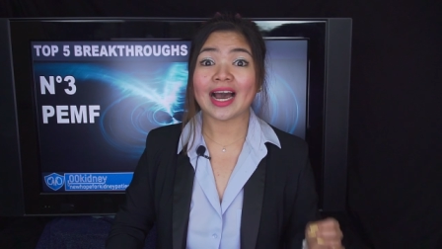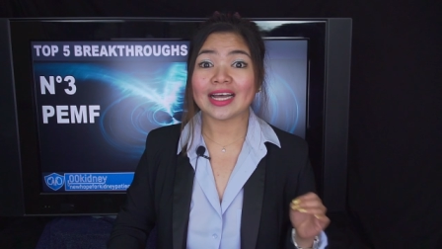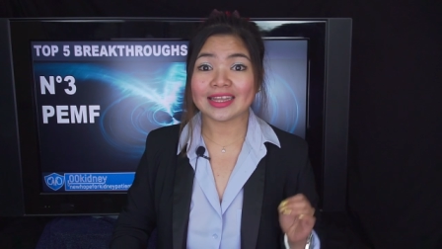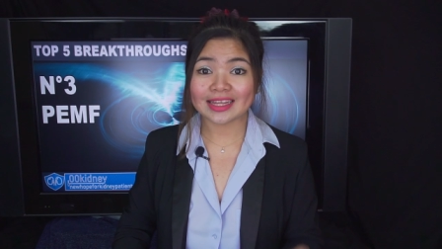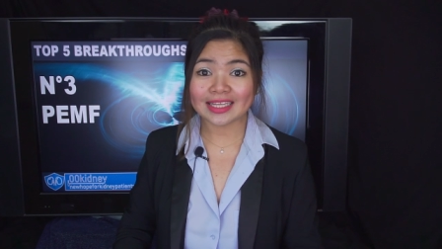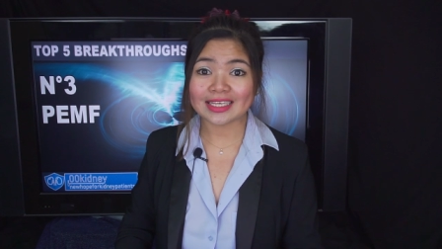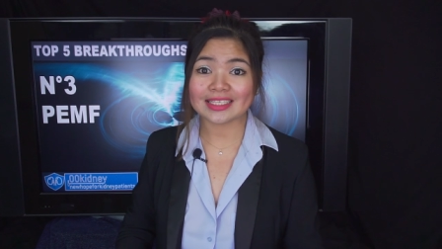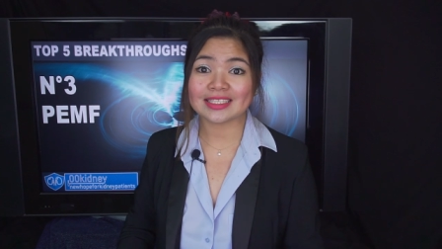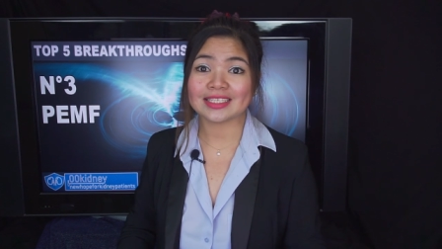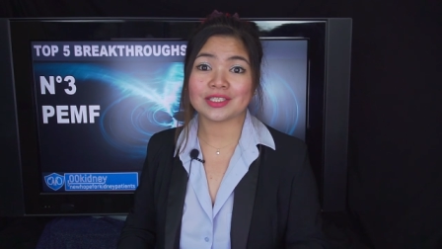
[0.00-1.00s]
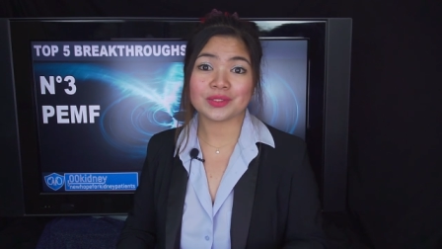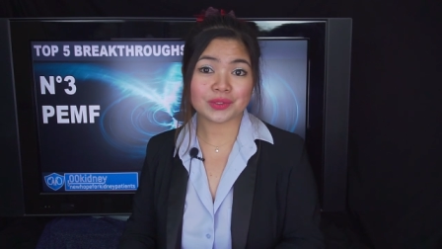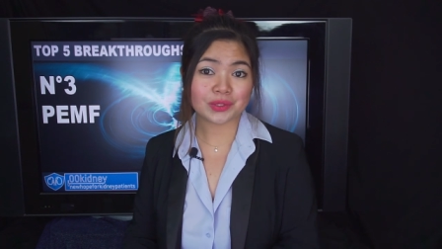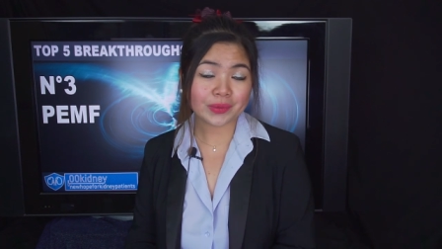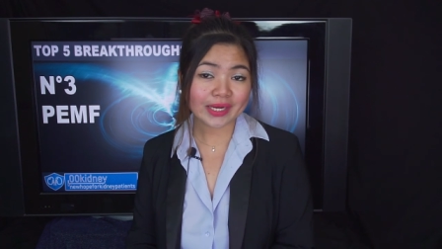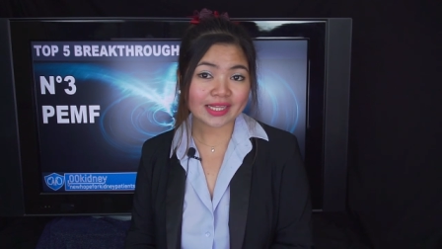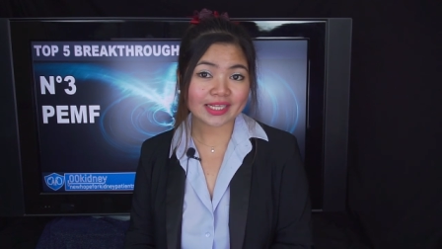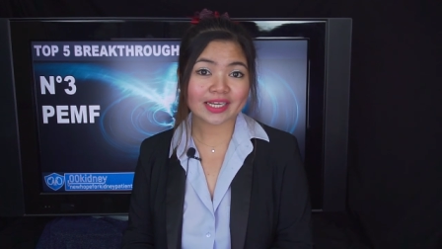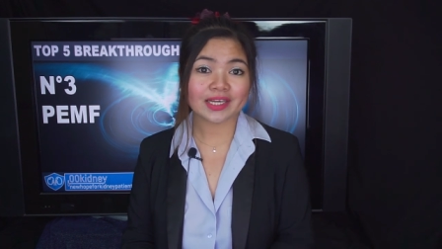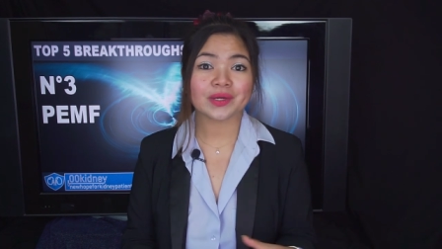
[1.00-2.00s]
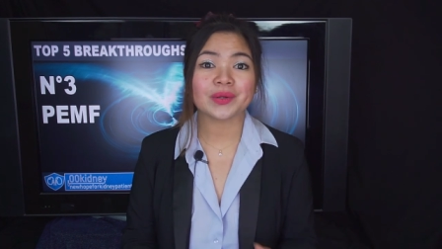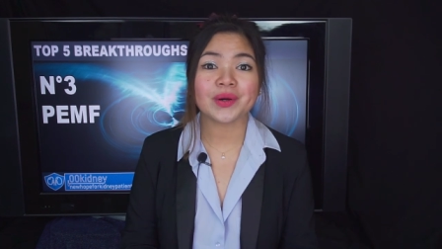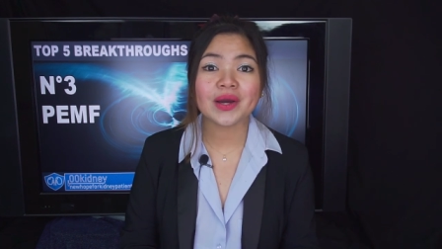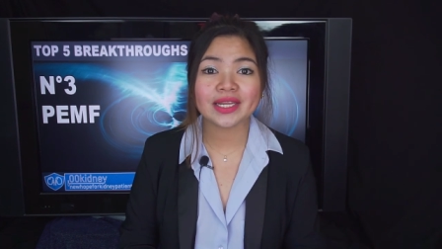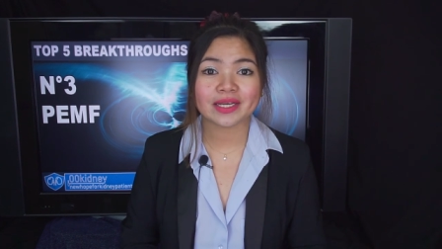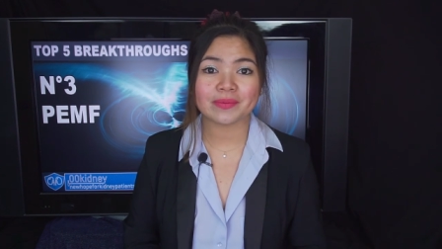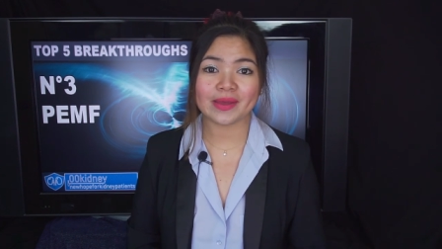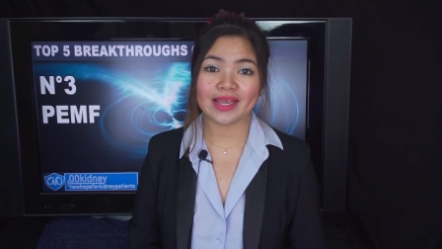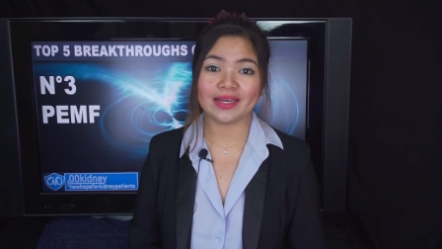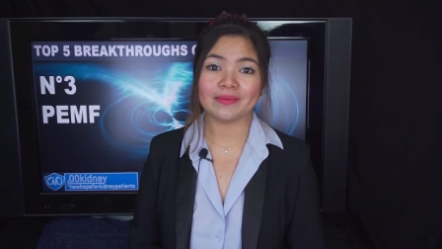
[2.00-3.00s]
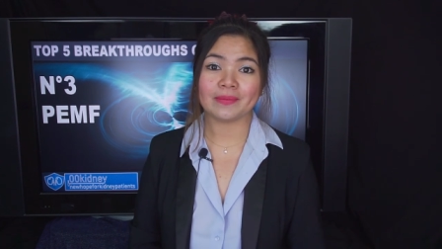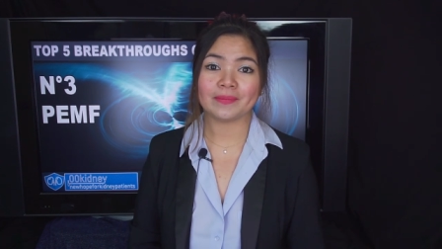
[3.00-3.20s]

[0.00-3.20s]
at least to treat chronic pain.